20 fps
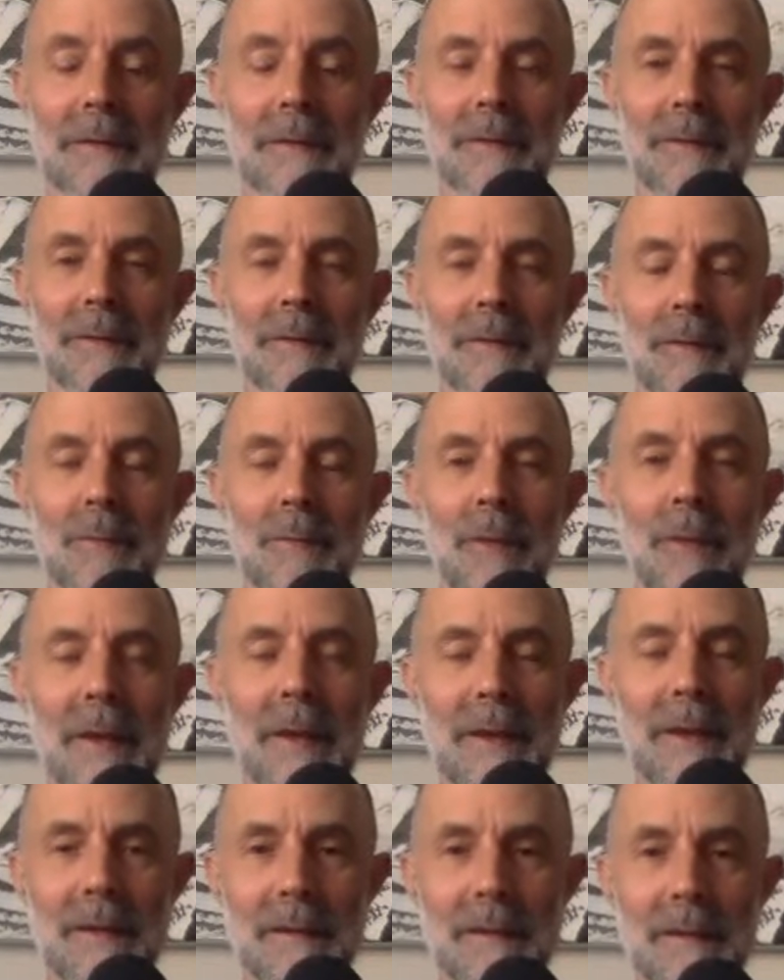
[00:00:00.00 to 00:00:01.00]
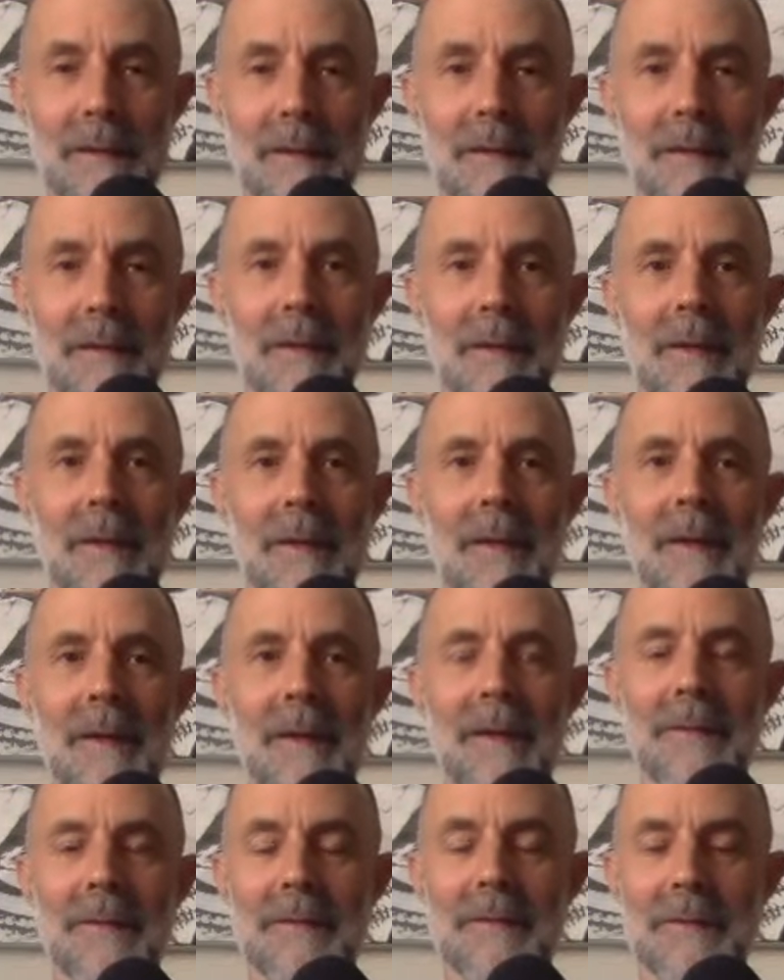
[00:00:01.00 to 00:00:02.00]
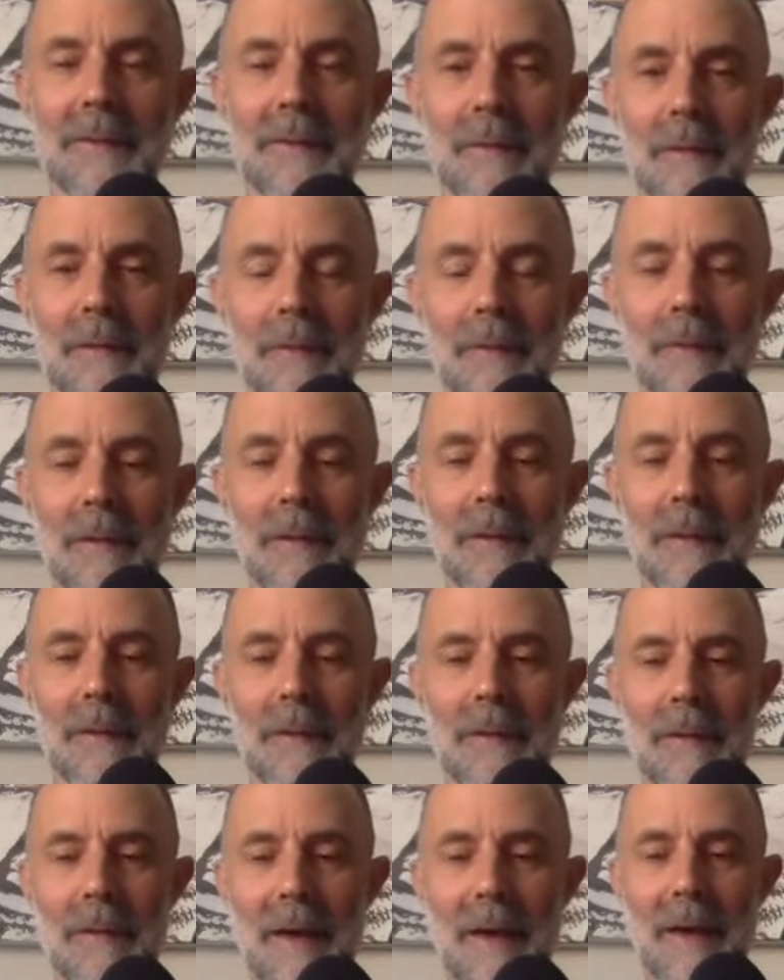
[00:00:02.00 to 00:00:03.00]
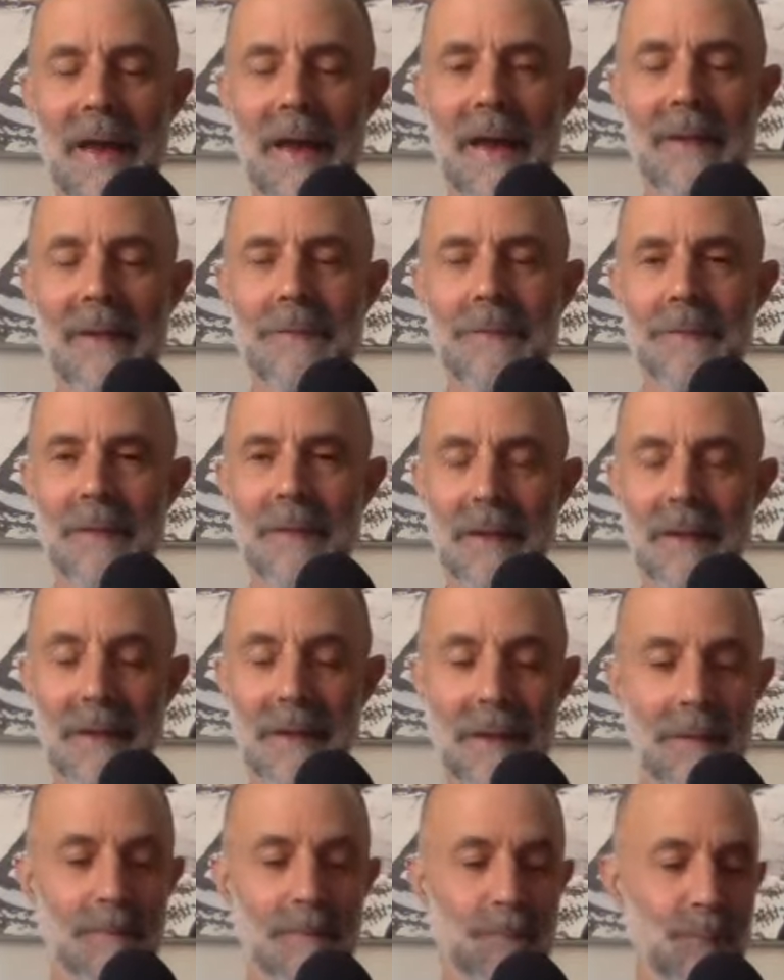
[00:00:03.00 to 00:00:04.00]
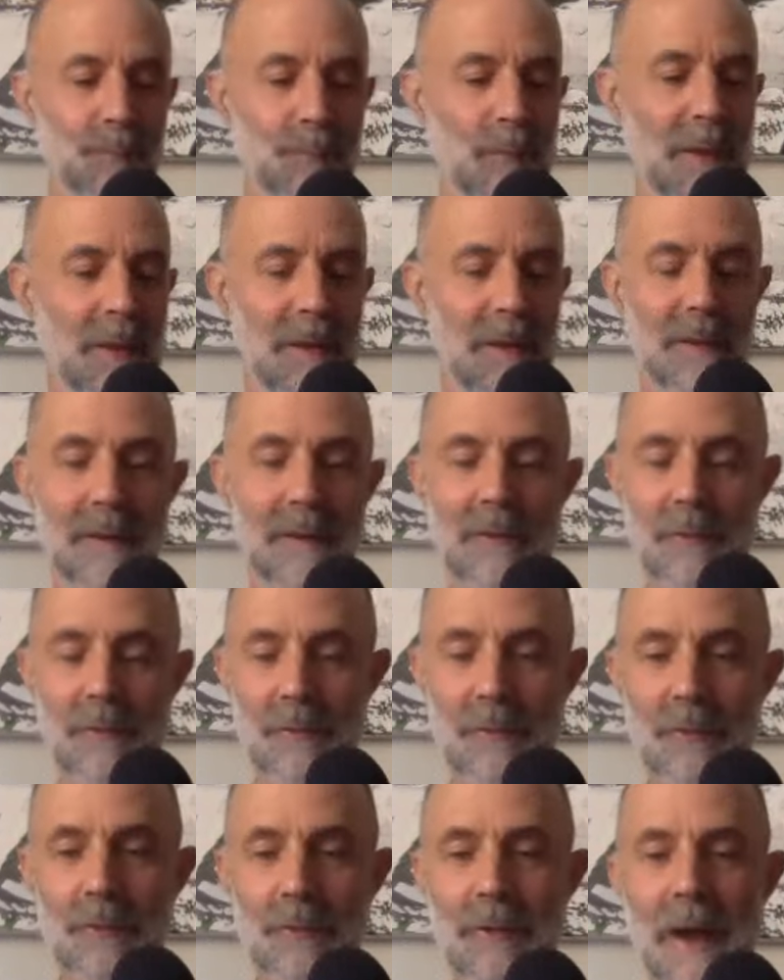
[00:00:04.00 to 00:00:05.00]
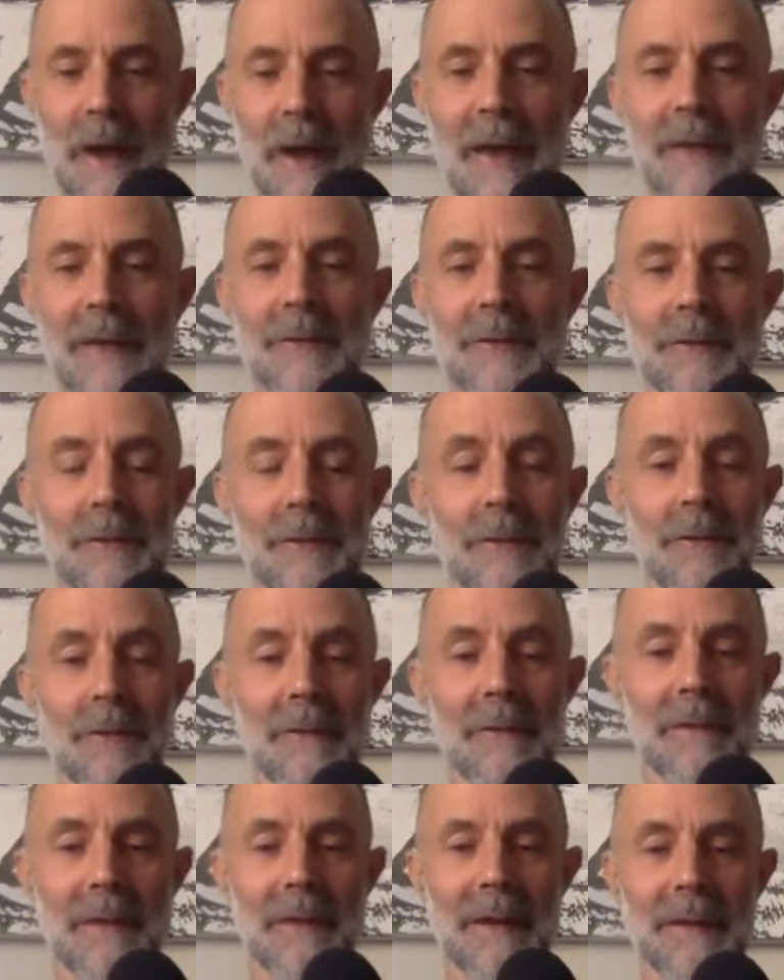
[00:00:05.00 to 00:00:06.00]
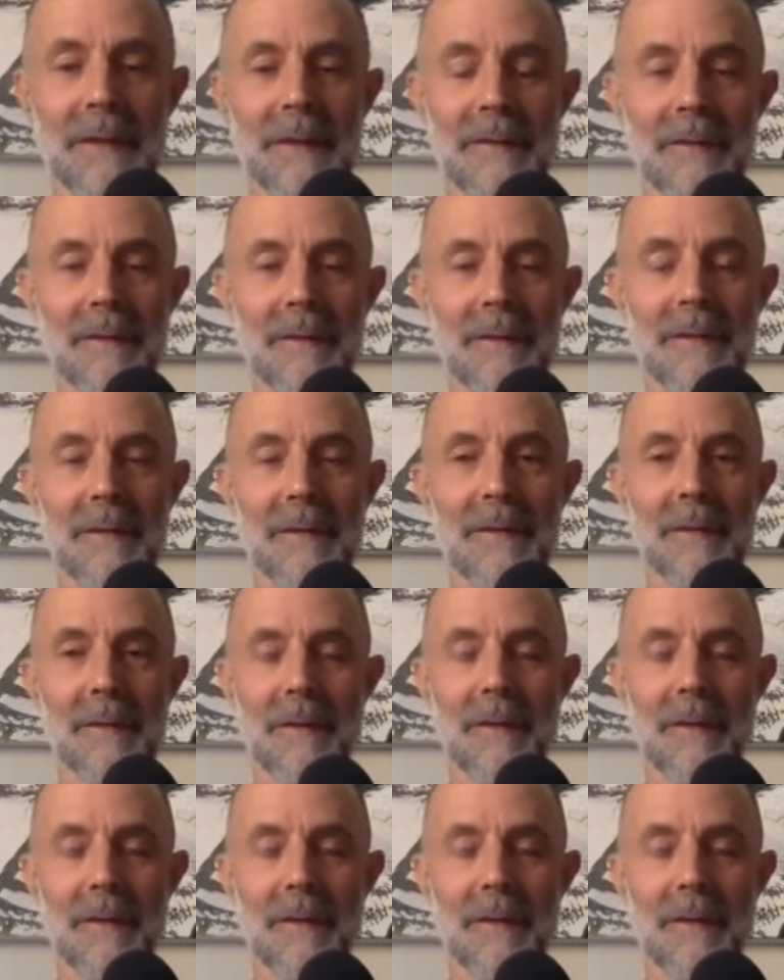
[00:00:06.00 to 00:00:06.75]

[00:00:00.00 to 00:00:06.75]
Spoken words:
To awaken is to have the contraction into